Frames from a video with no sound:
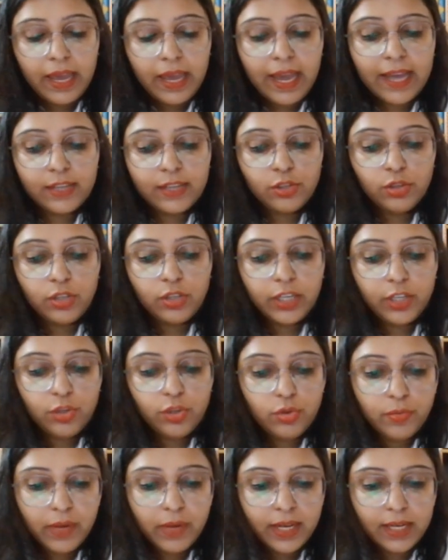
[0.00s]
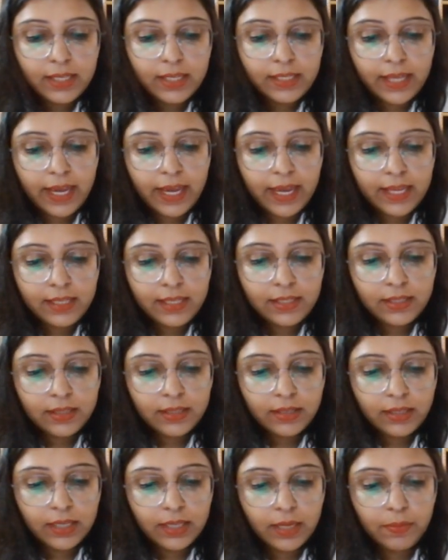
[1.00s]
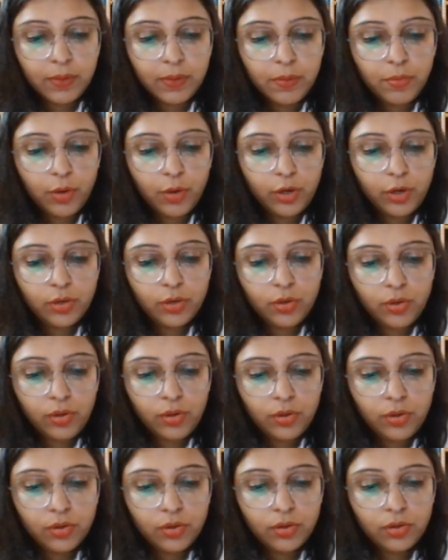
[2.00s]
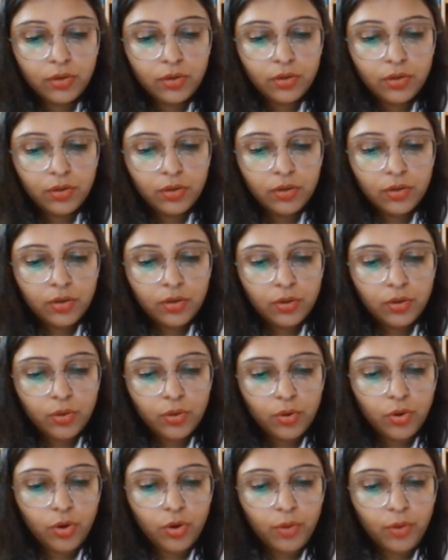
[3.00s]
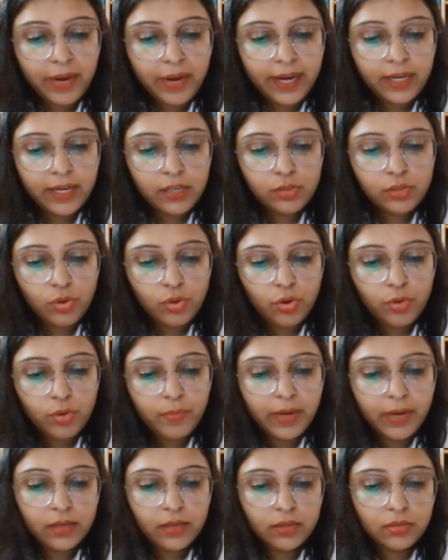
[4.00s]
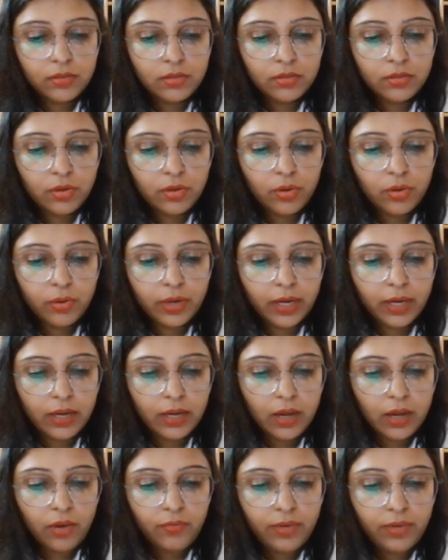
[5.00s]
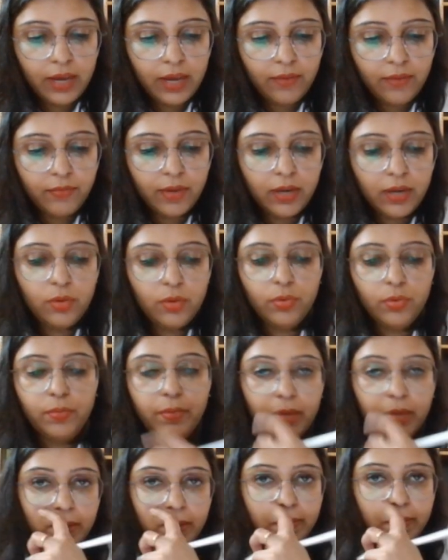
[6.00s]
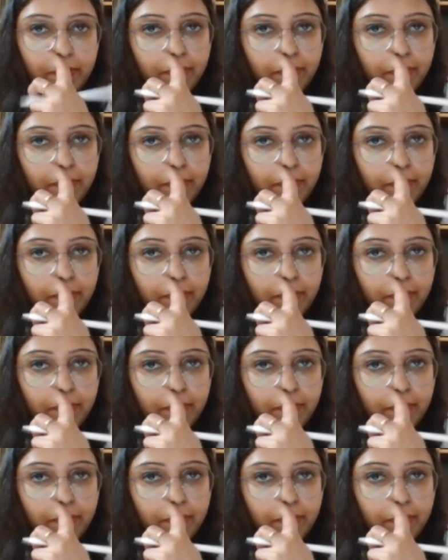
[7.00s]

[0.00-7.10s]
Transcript: SO3 2 minus S, double bond O minus. Okay, now we have one lone pair.